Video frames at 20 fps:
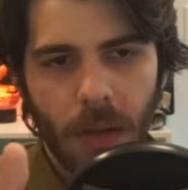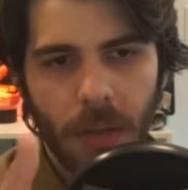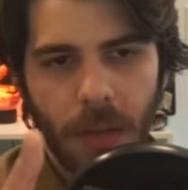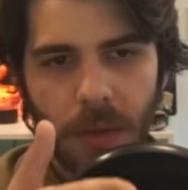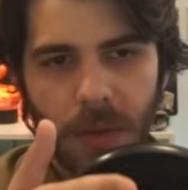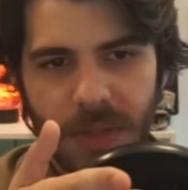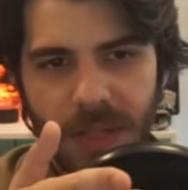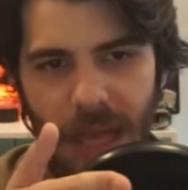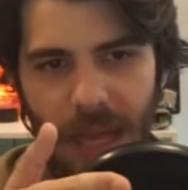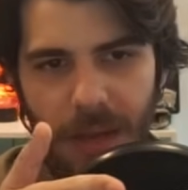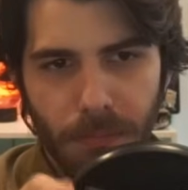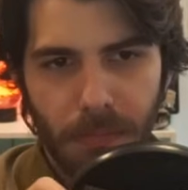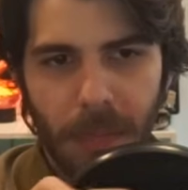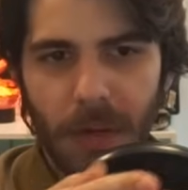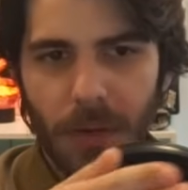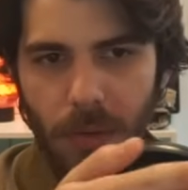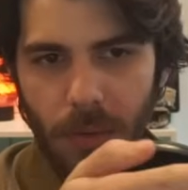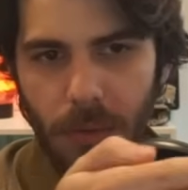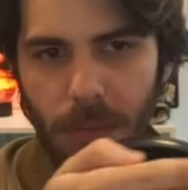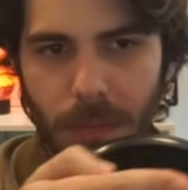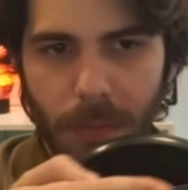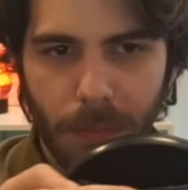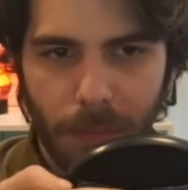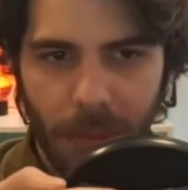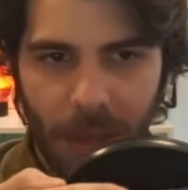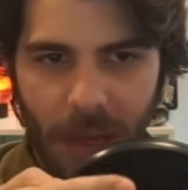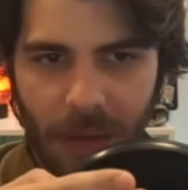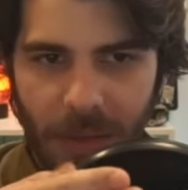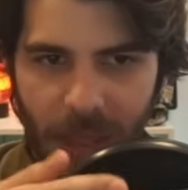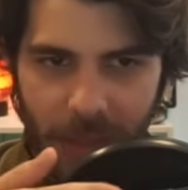there's that middle
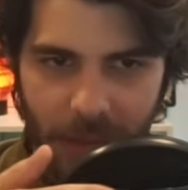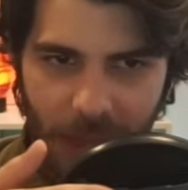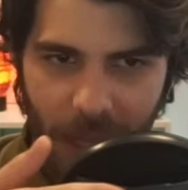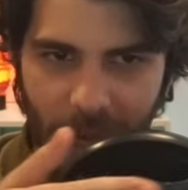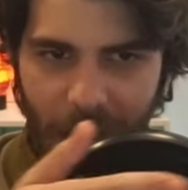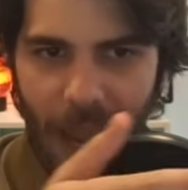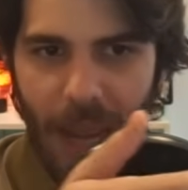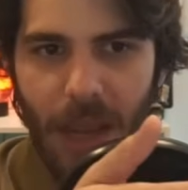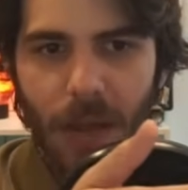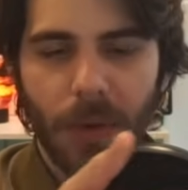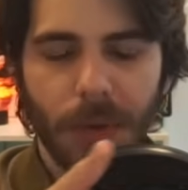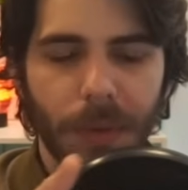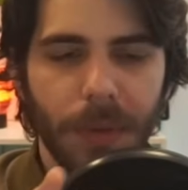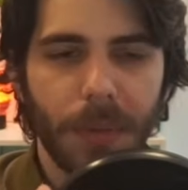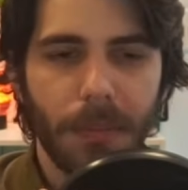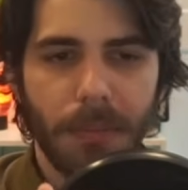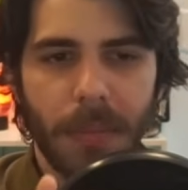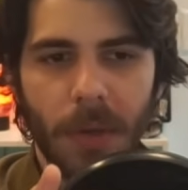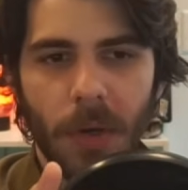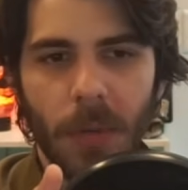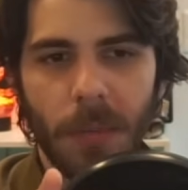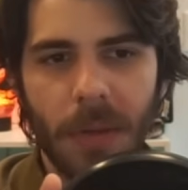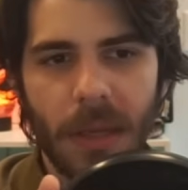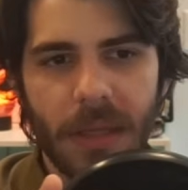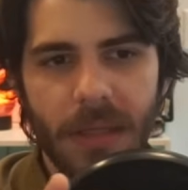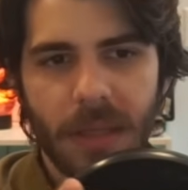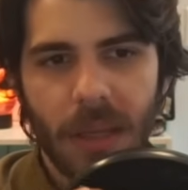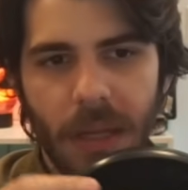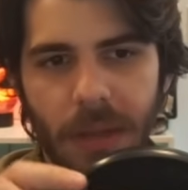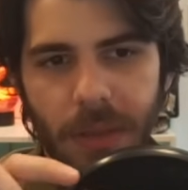bit, that angled middle
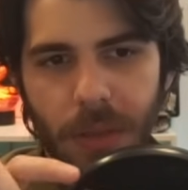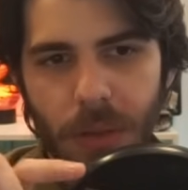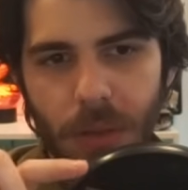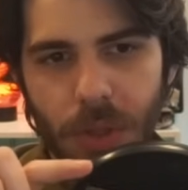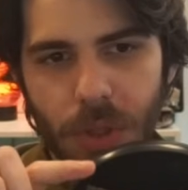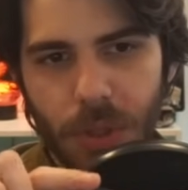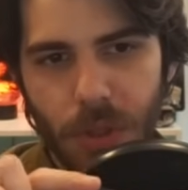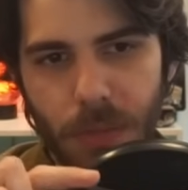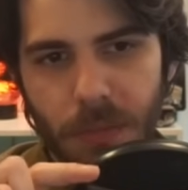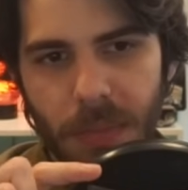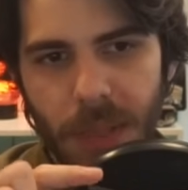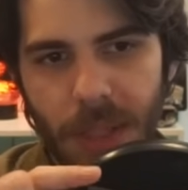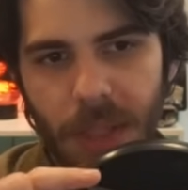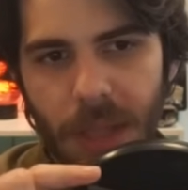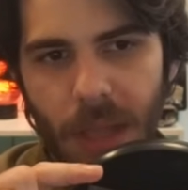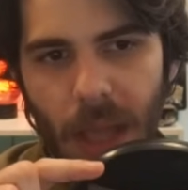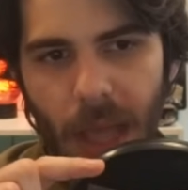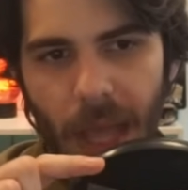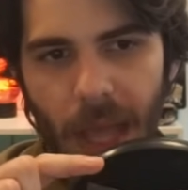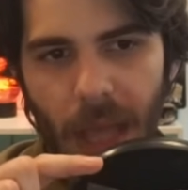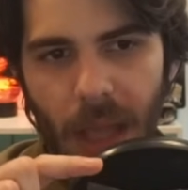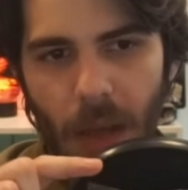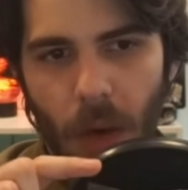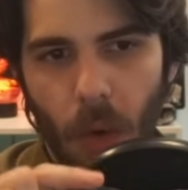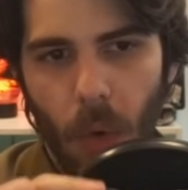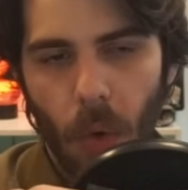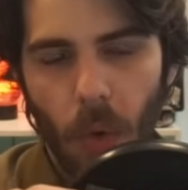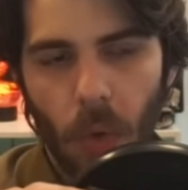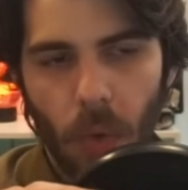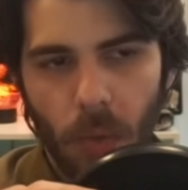bit. There should be a
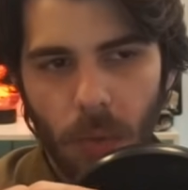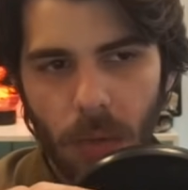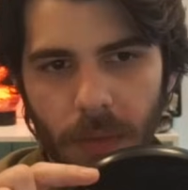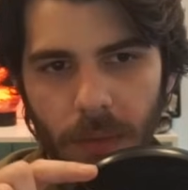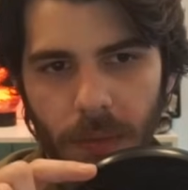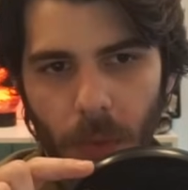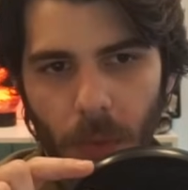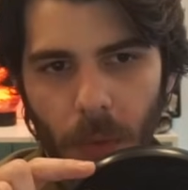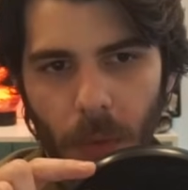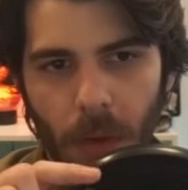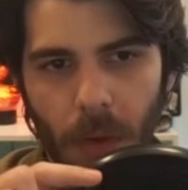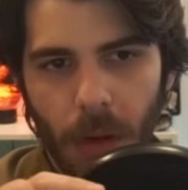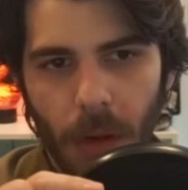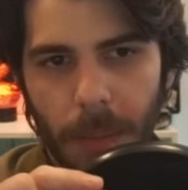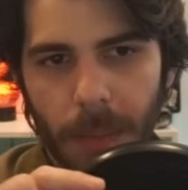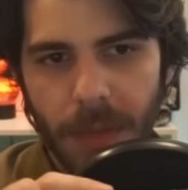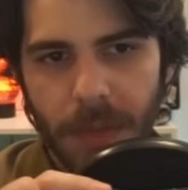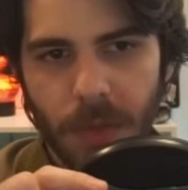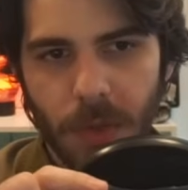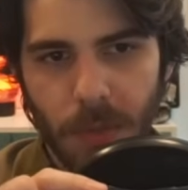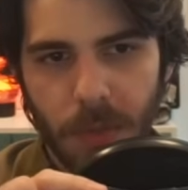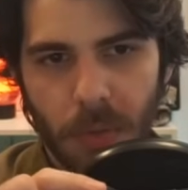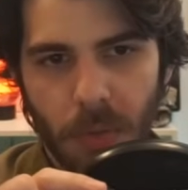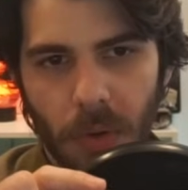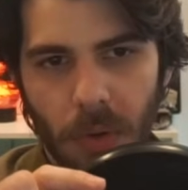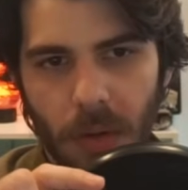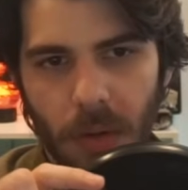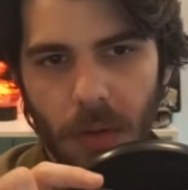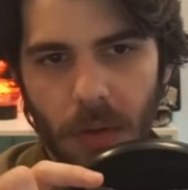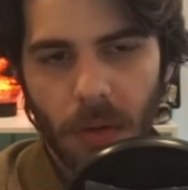hole for a pistol
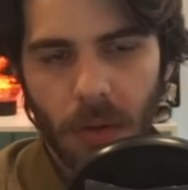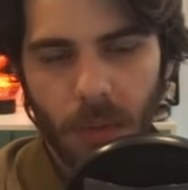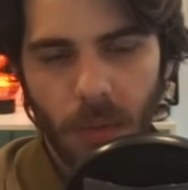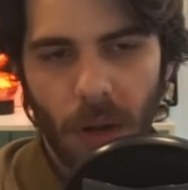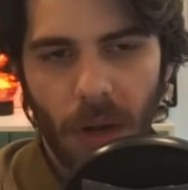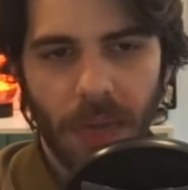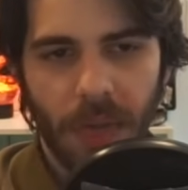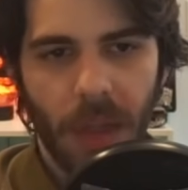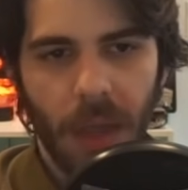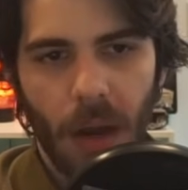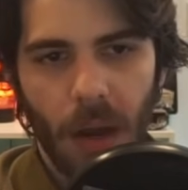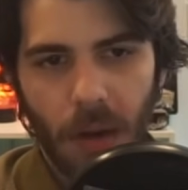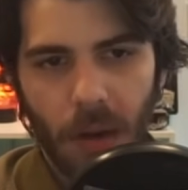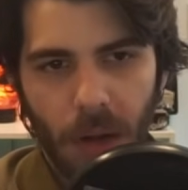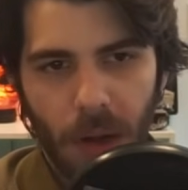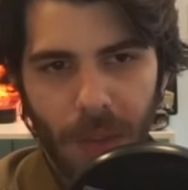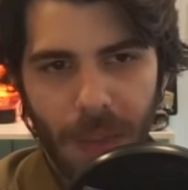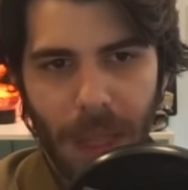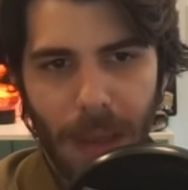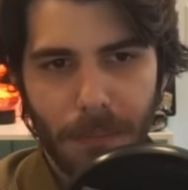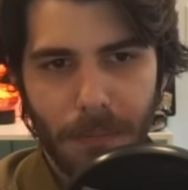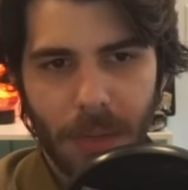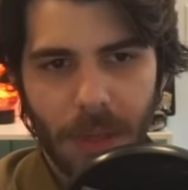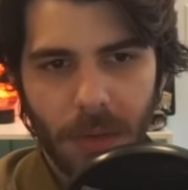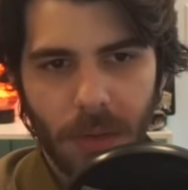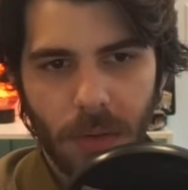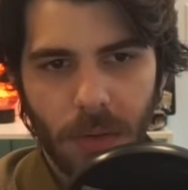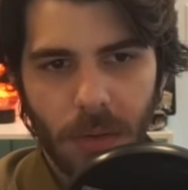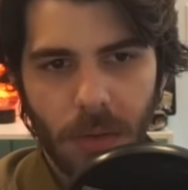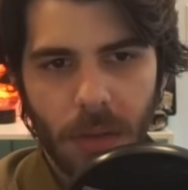port right there on that
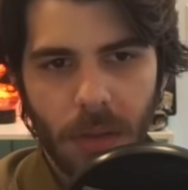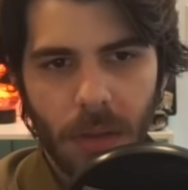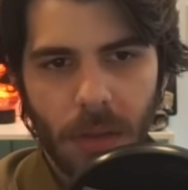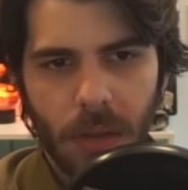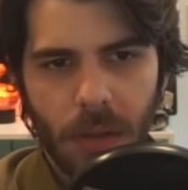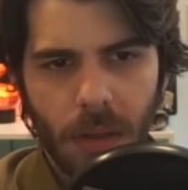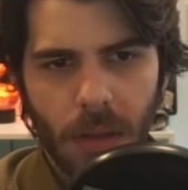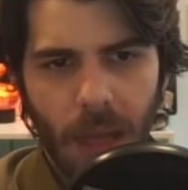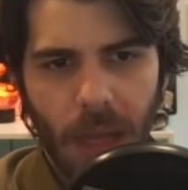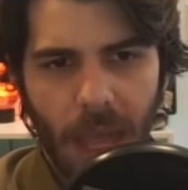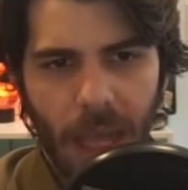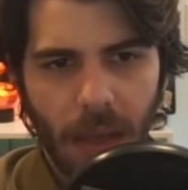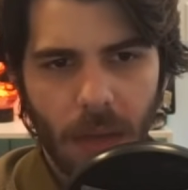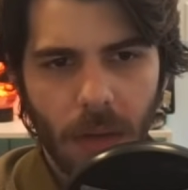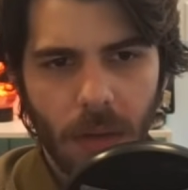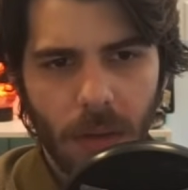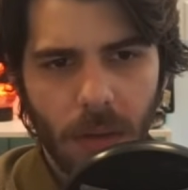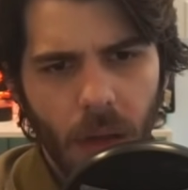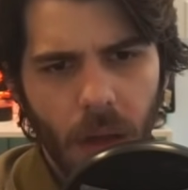middle angle,